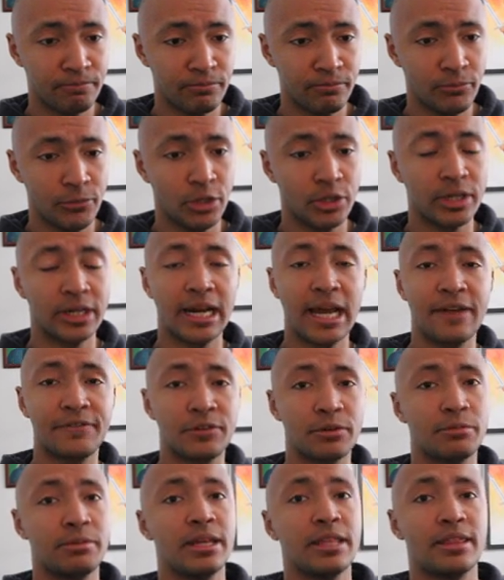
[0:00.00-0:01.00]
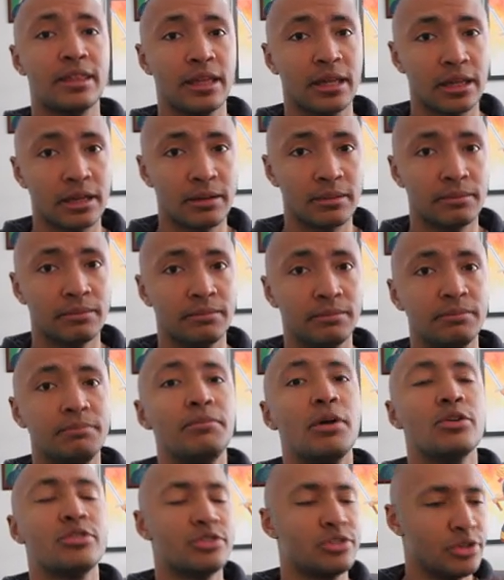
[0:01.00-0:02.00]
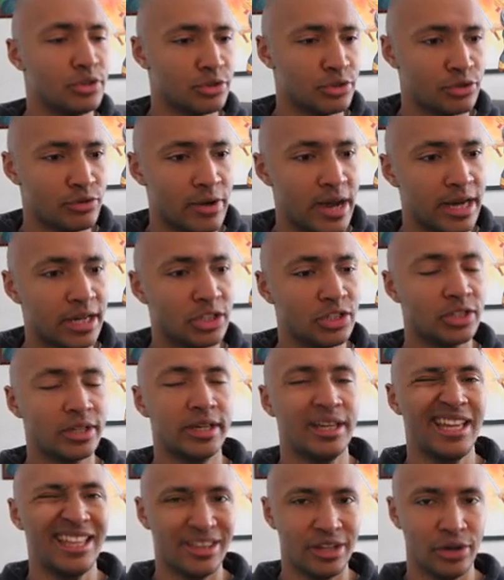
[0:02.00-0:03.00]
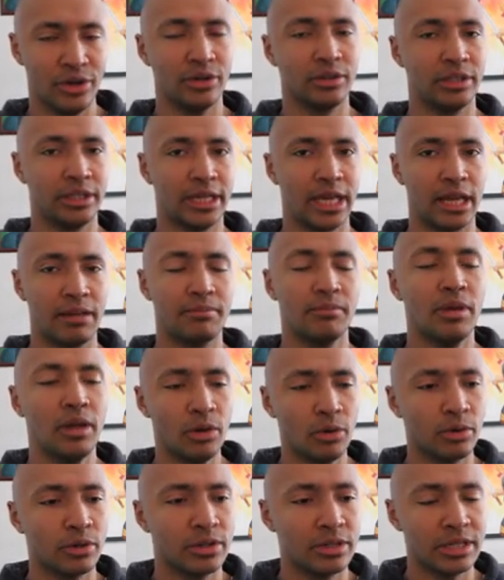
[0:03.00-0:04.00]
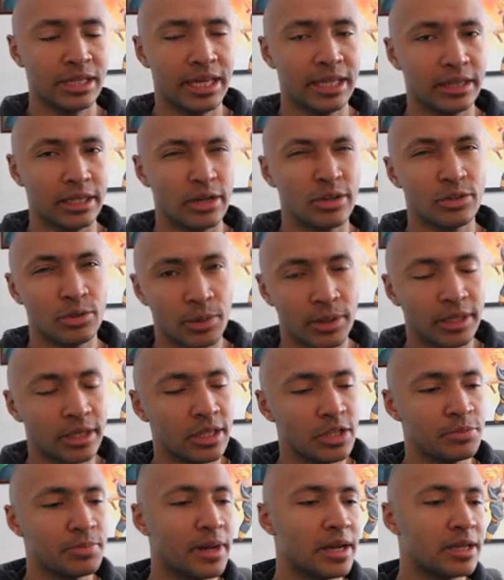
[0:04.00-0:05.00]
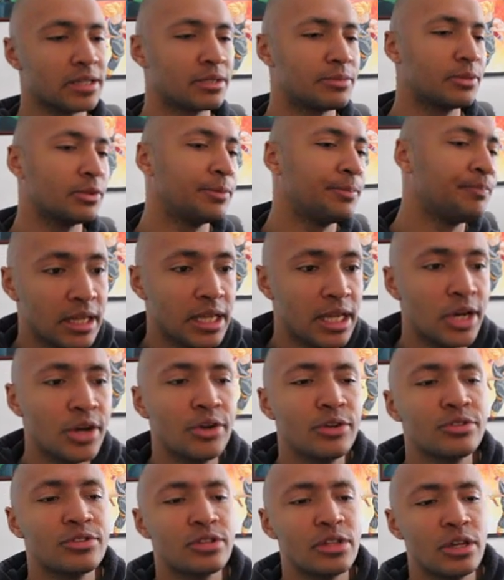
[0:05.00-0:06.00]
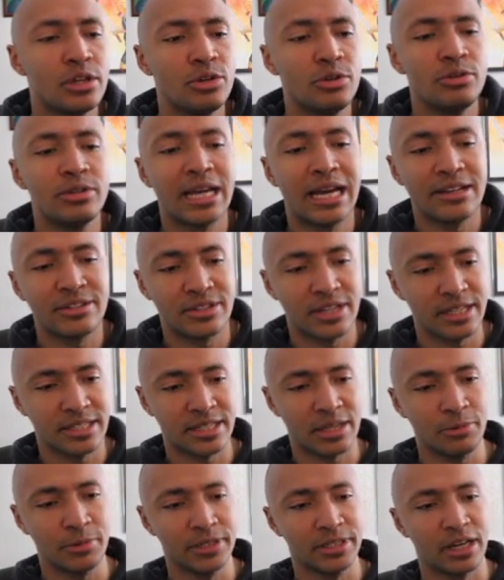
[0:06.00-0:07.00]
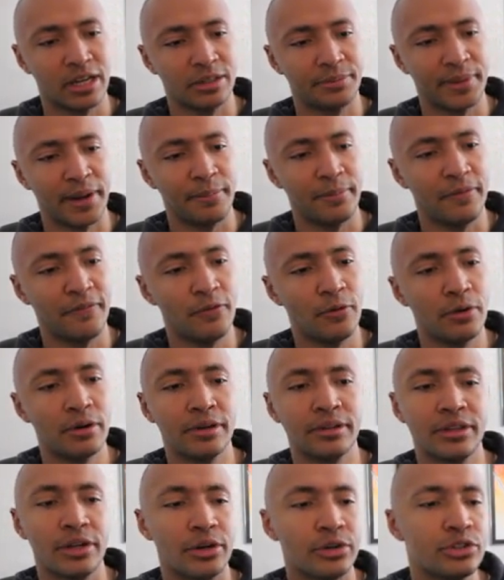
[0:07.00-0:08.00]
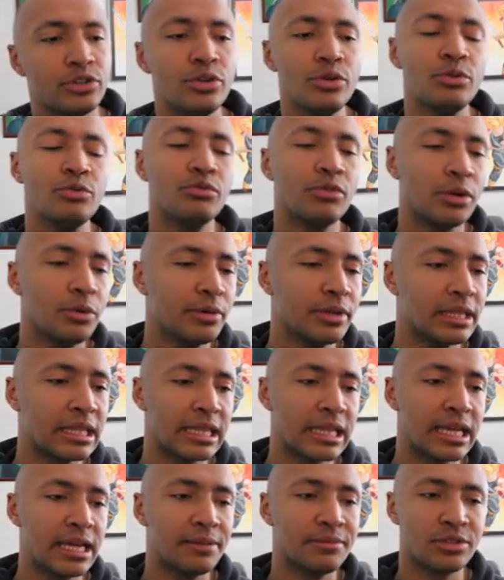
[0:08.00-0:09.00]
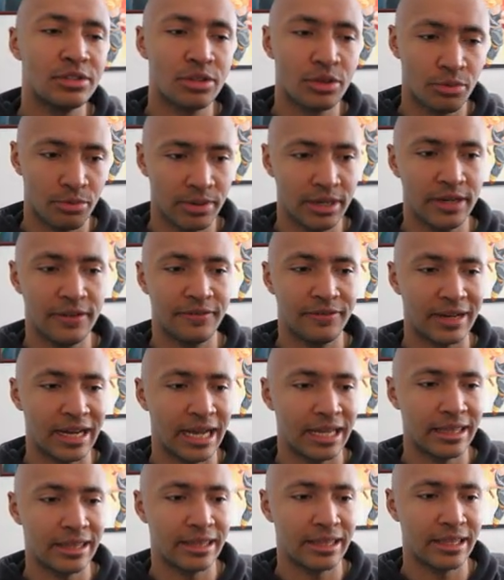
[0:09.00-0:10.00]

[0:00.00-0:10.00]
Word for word: you're going to have to rethink most of your strategy in the early game in order to get there as quickly as possible. Here's the new tile sets that we talked about before. There are two ruin themes, three divine